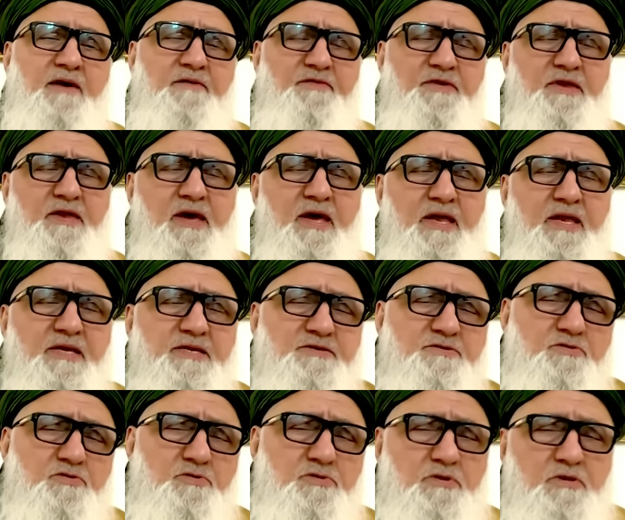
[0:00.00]
every night is
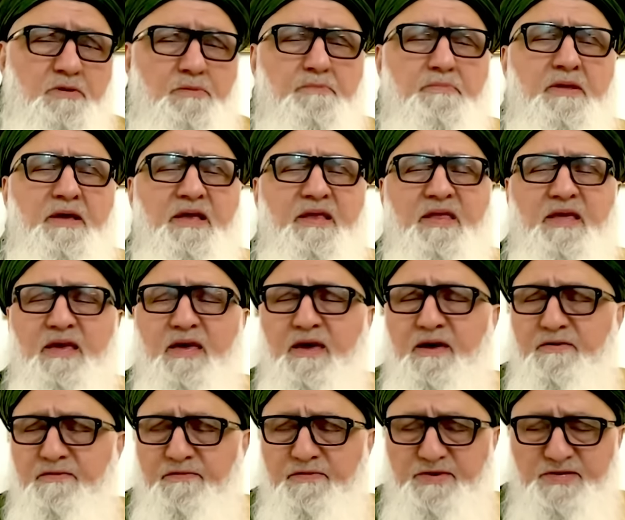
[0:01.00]
contemplating,
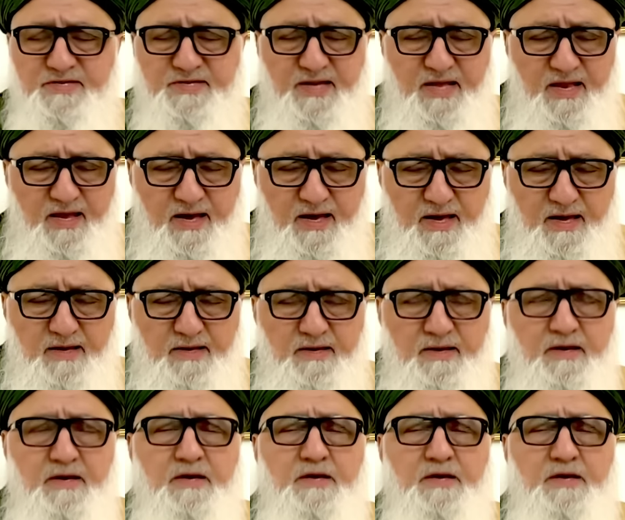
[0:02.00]
every salah